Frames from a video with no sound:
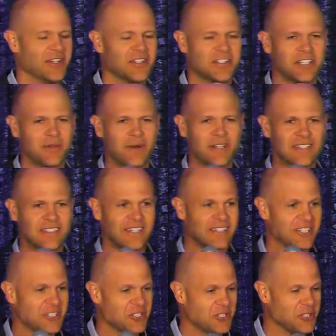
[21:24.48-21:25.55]
Somebody said,
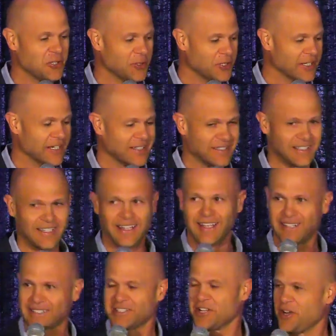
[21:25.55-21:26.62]
did you do it? I said,
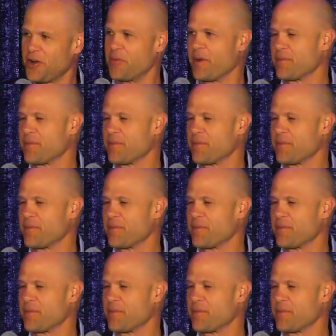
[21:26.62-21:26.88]
heck no.